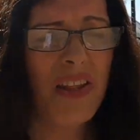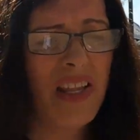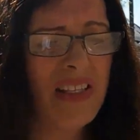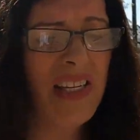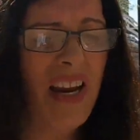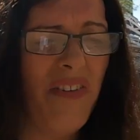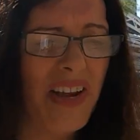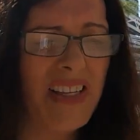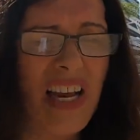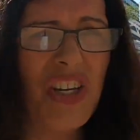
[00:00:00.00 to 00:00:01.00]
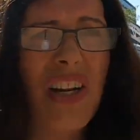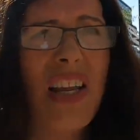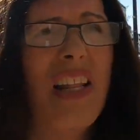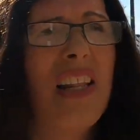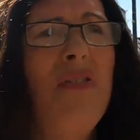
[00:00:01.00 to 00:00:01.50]
interior is
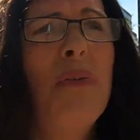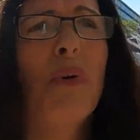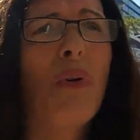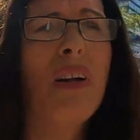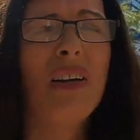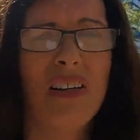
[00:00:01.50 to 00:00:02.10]
actually livable.